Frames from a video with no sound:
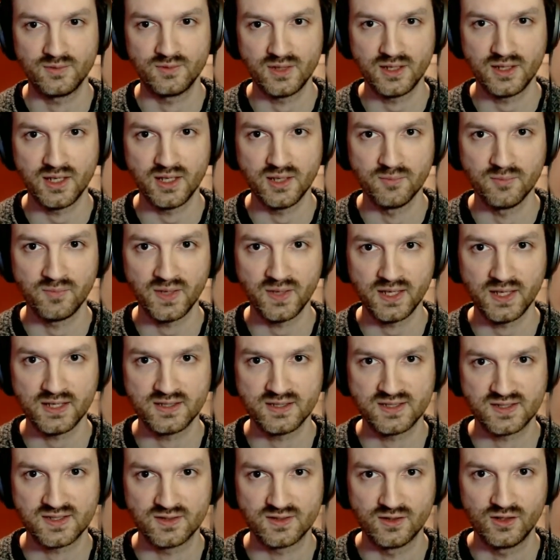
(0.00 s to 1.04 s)

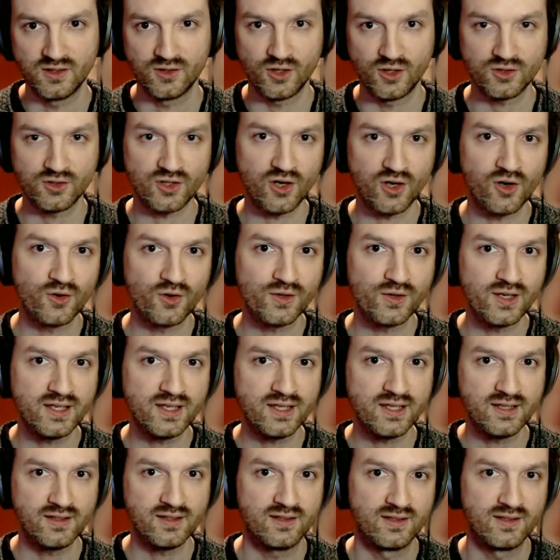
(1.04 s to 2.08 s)
impedes not
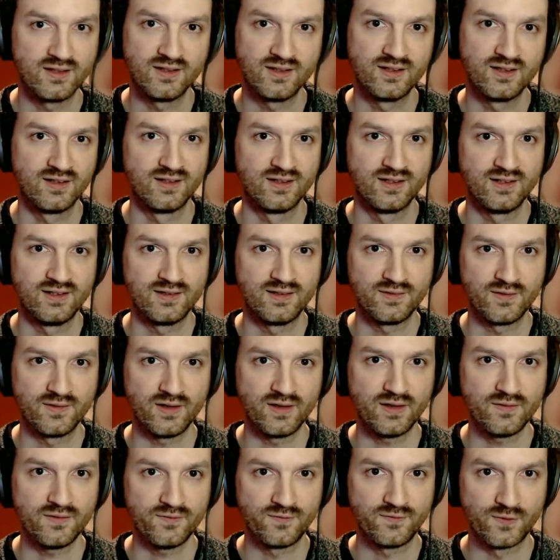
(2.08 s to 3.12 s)
only
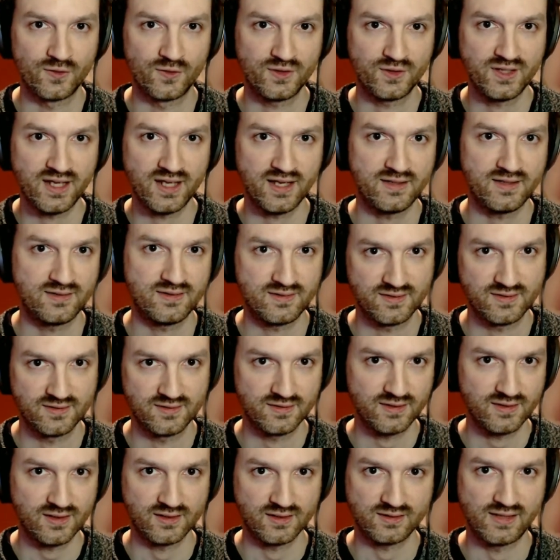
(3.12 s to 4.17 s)
for that
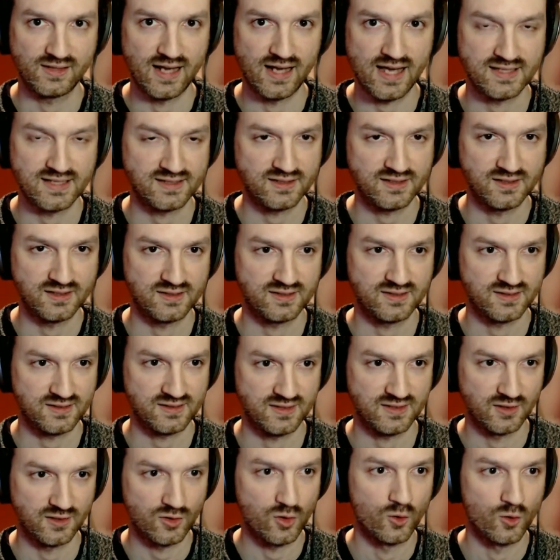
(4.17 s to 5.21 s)
class
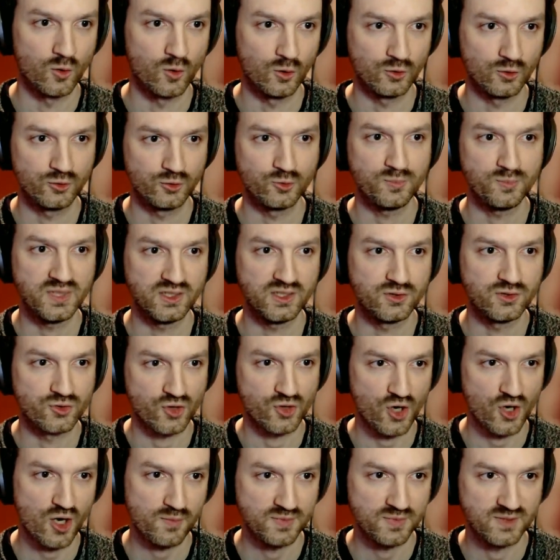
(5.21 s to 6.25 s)
instance and call to be
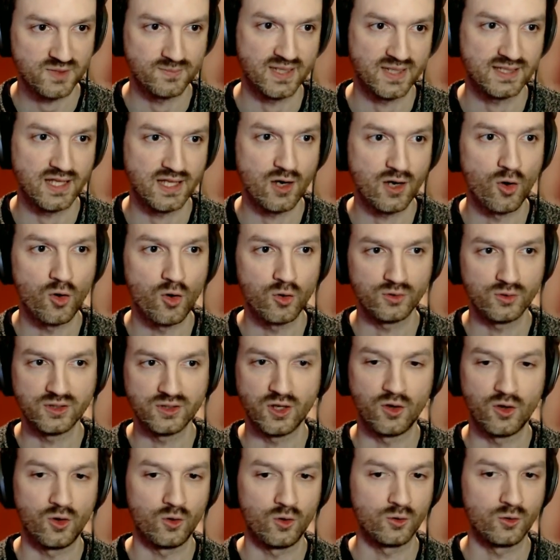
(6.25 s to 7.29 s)
dropped, but the
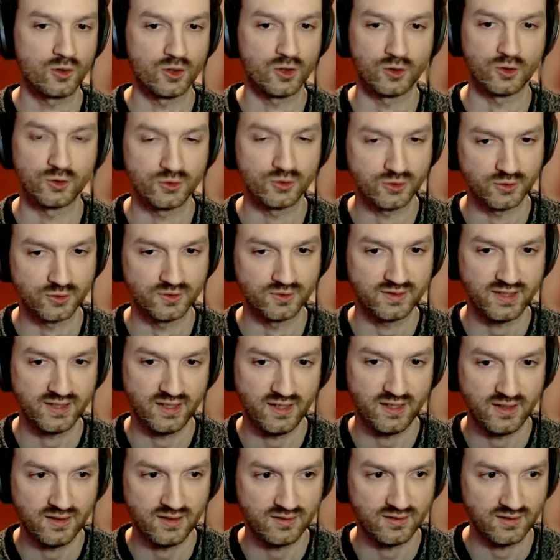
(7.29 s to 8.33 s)
whole code
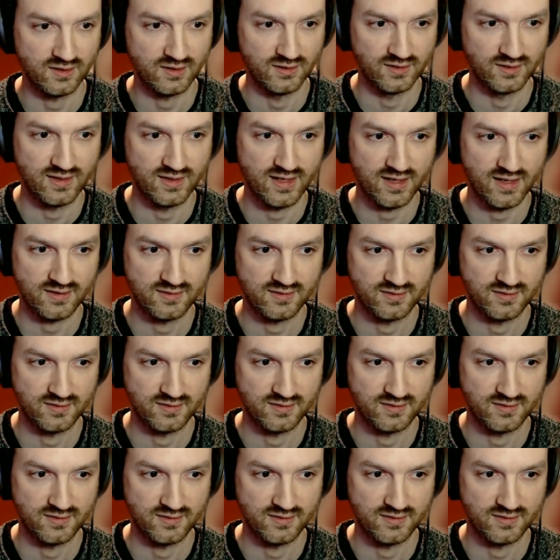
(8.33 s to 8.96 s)
contained in that